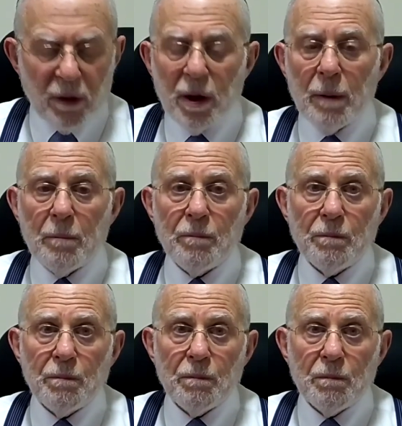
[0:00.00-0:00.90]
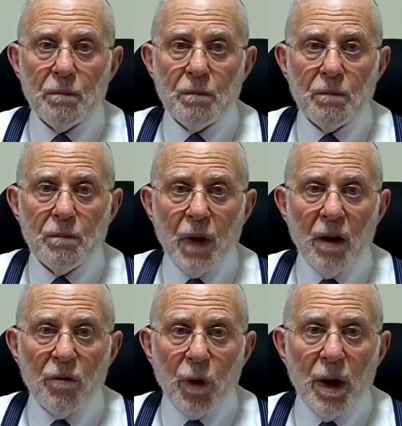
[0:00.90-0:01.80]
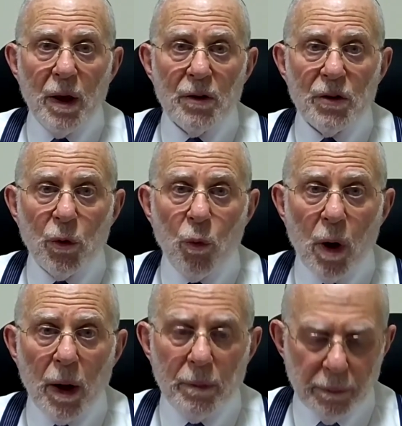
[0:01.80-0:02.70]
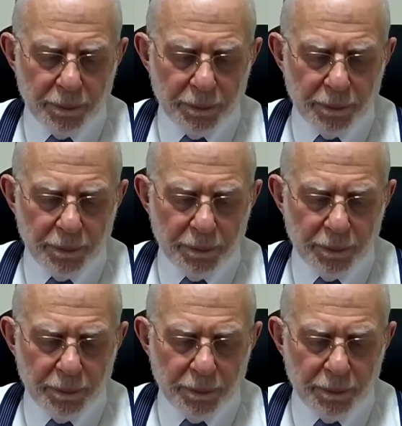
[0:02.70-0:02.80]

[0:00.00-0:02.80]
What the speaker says: him, for he is the one."